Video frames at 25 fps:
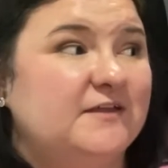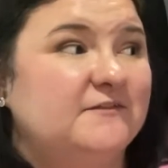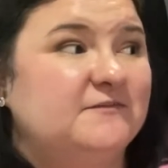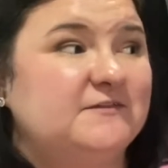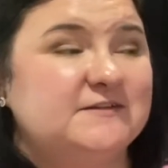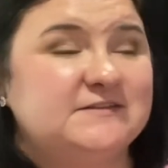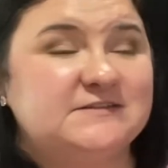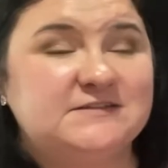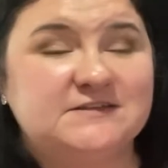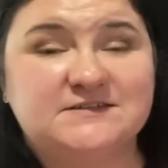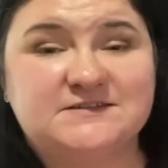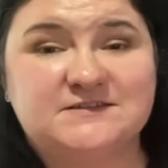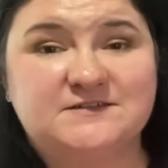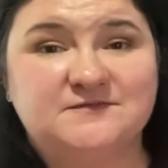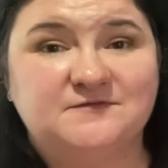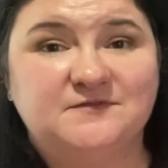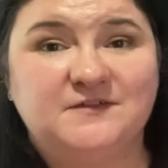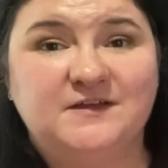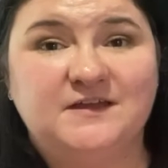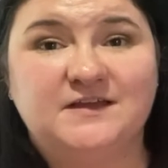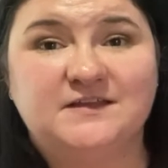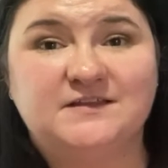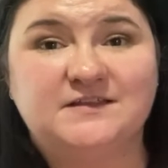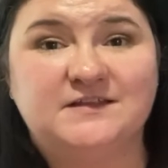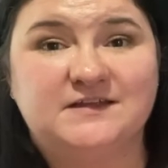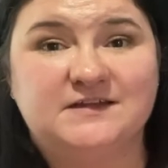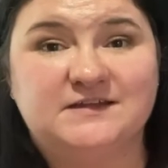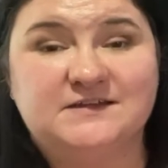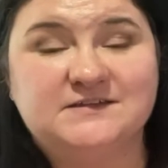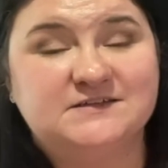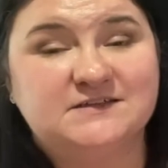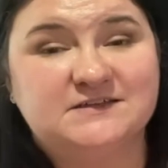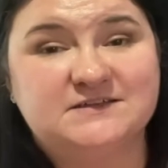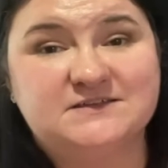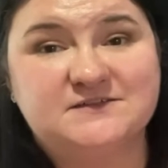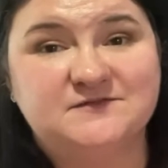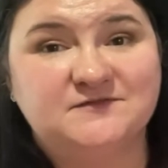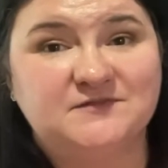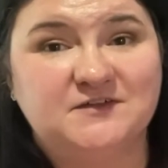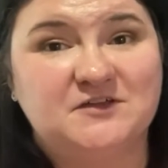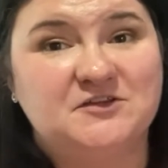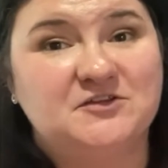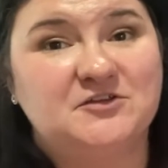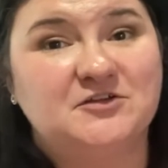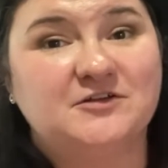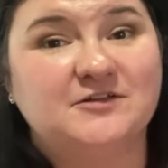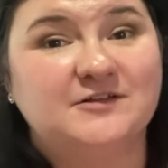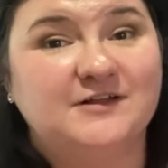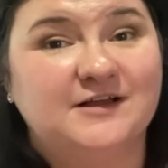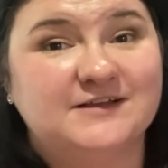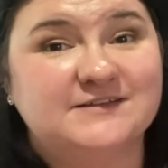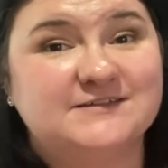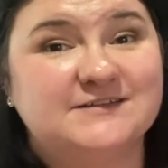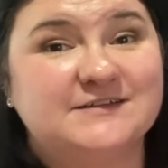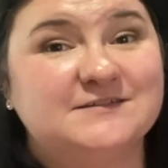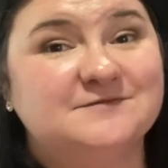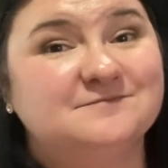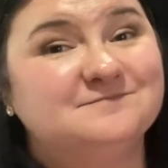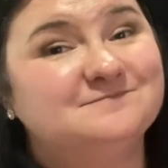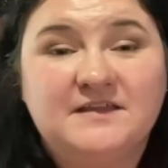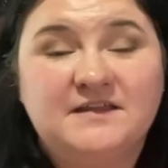If it doesn't fit, then it doesn't fit in your closet.